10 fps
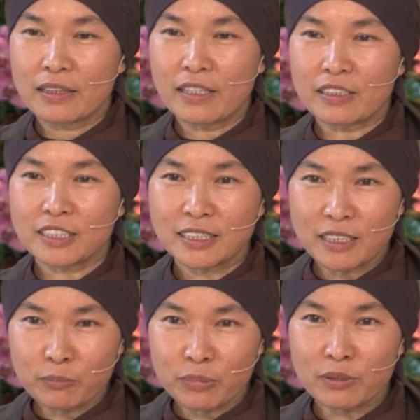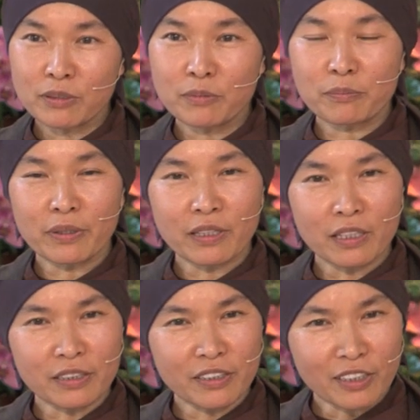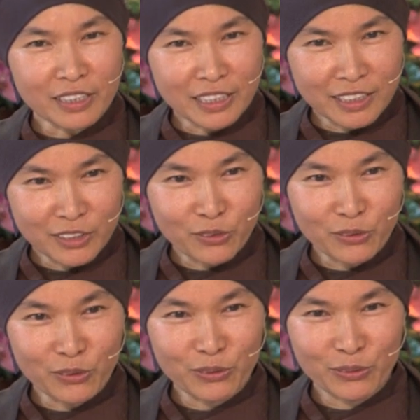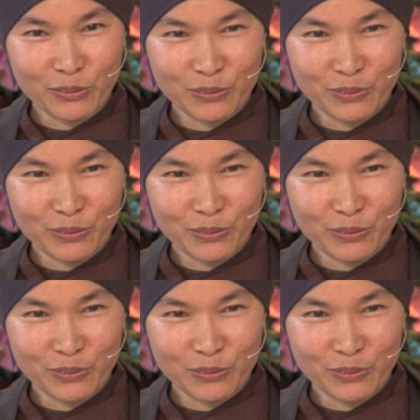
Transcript: They're simple, but they're not easy to do.